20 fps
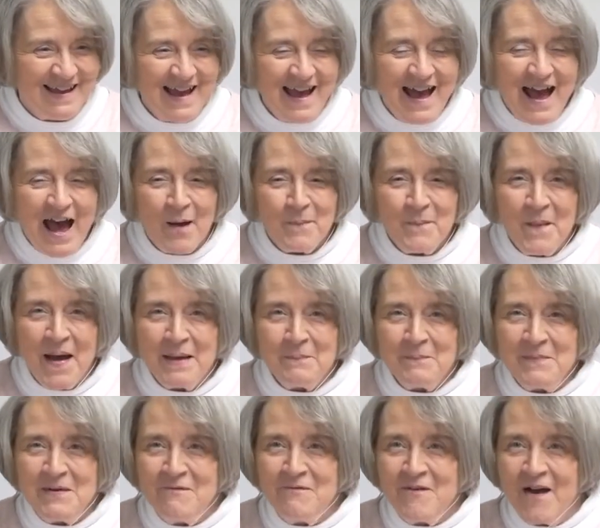I might
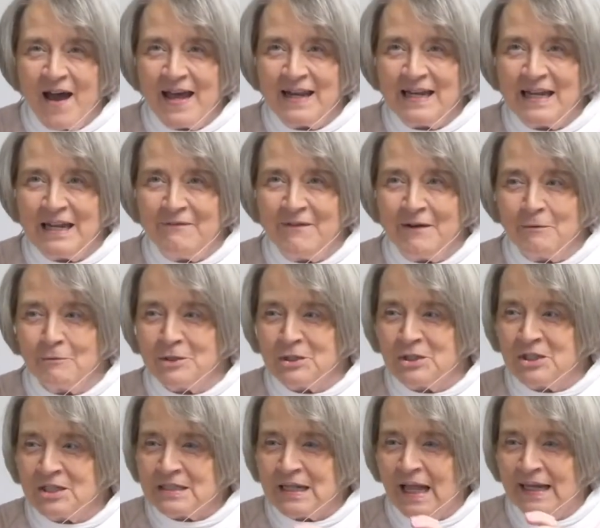be fine if it was
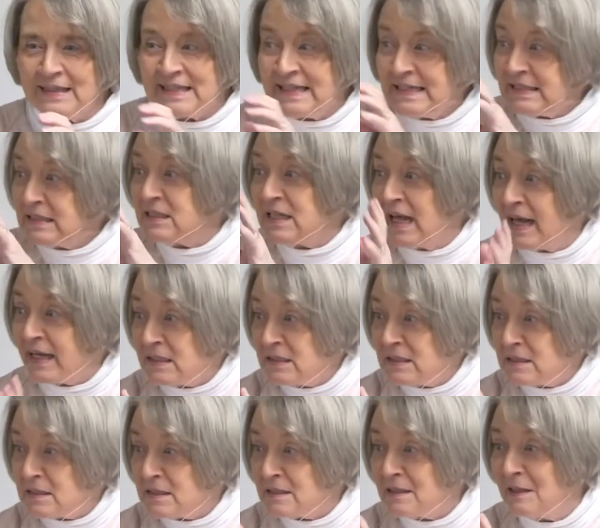just like 10
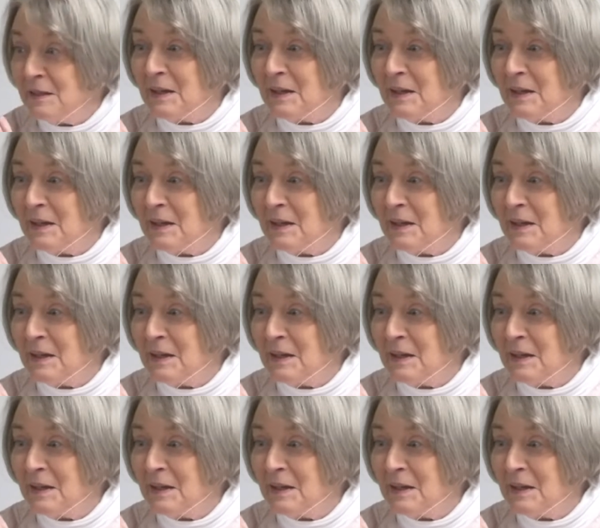seconds.